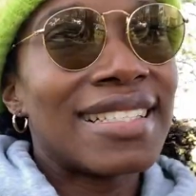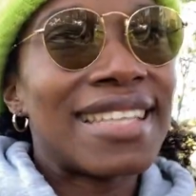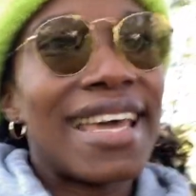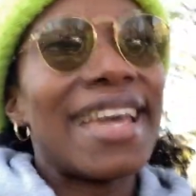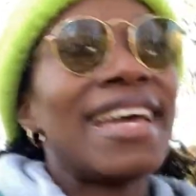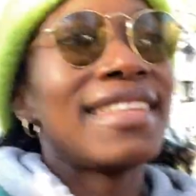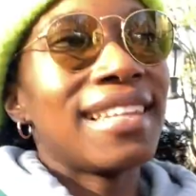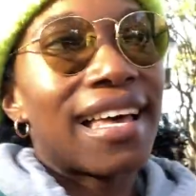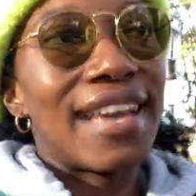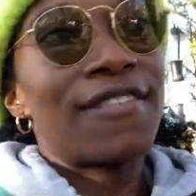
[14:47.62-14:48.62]
day in the
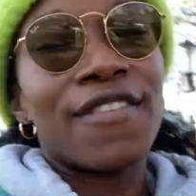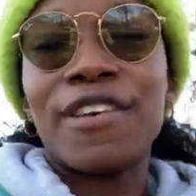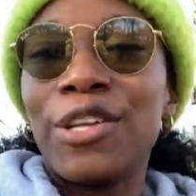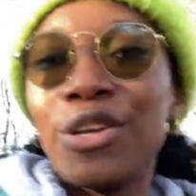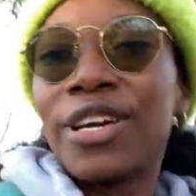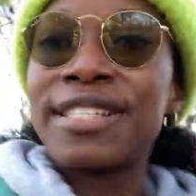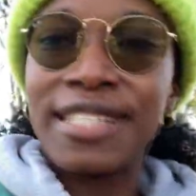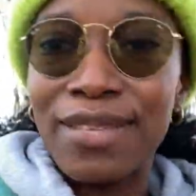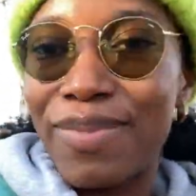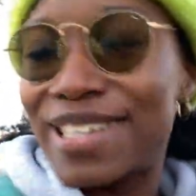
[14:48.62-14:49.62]
life of a New York
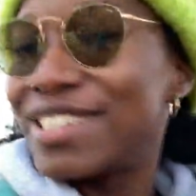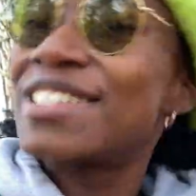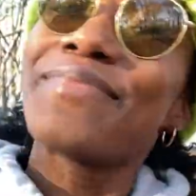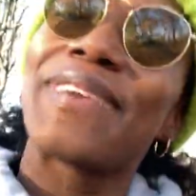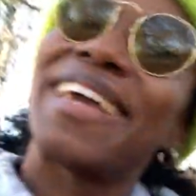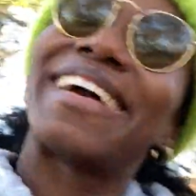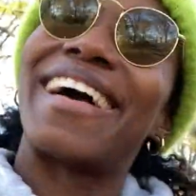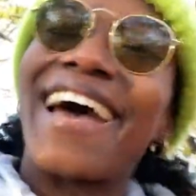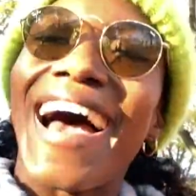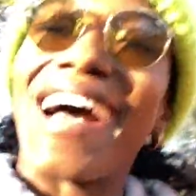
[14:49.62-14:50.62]
City-based
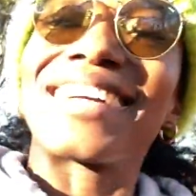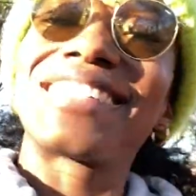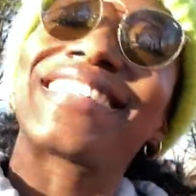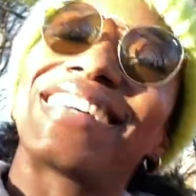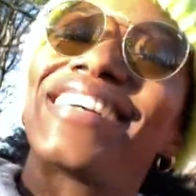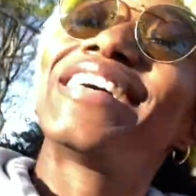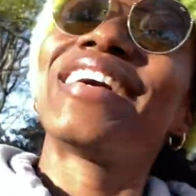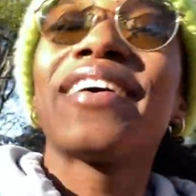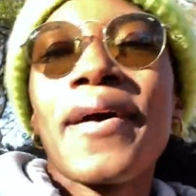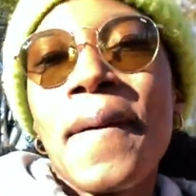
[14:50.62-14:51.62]
Jamaican actor,
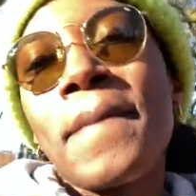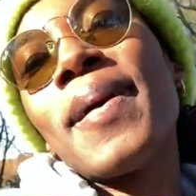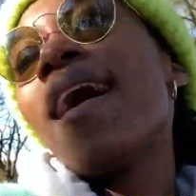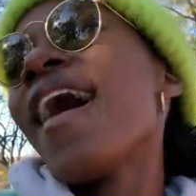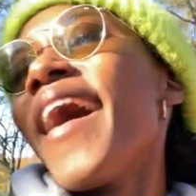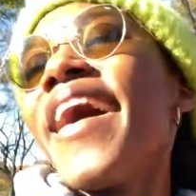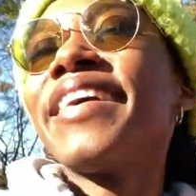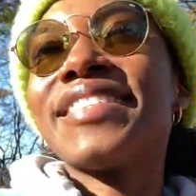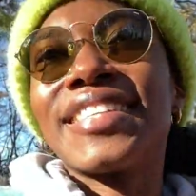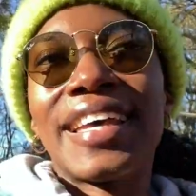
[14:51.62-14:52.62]

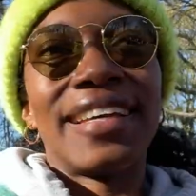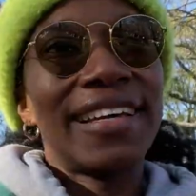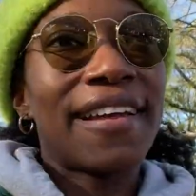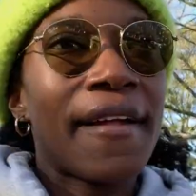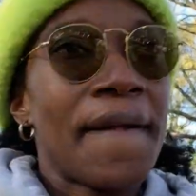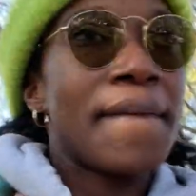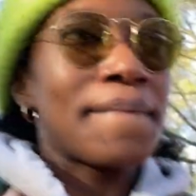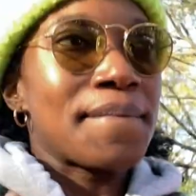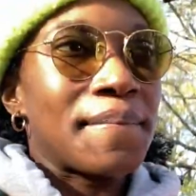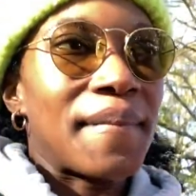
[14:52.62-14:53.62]
Heart
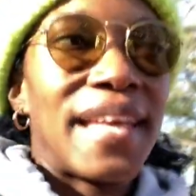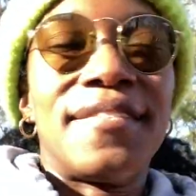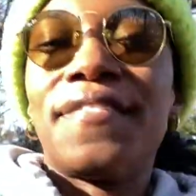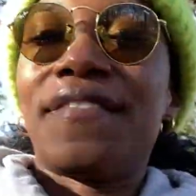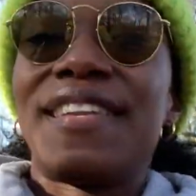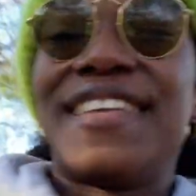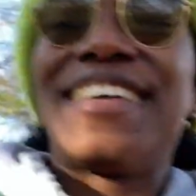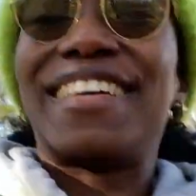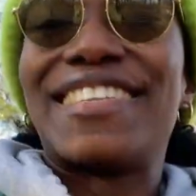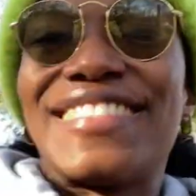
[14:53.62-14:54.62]

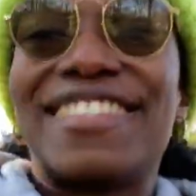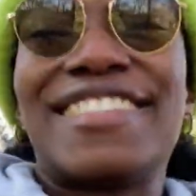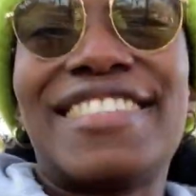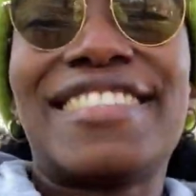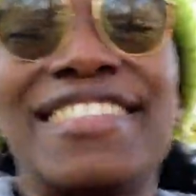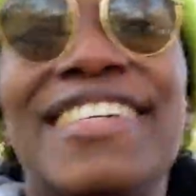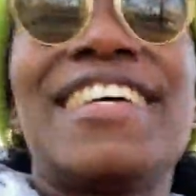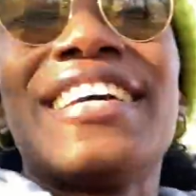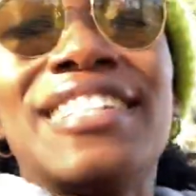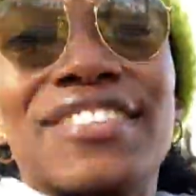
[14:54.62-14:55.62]
Infinity.
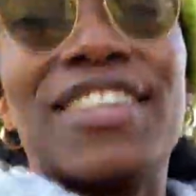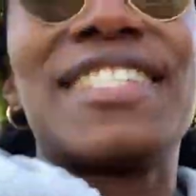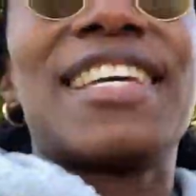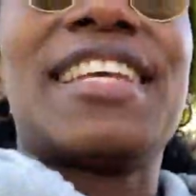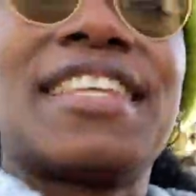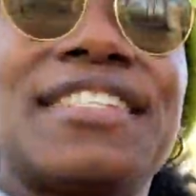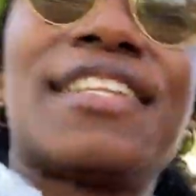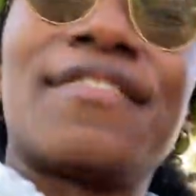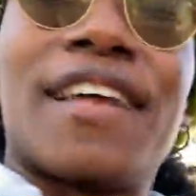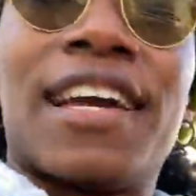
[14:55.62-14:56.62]
Do you want to say anything to
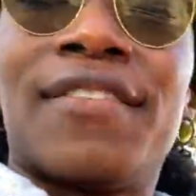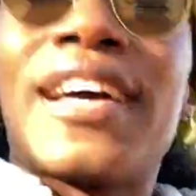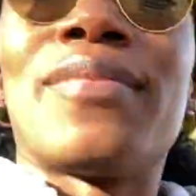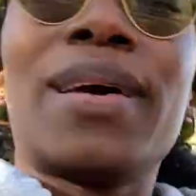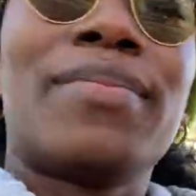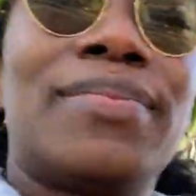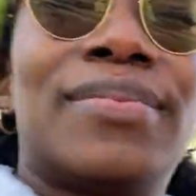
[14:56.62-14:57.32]
the vloggy vlog, babe?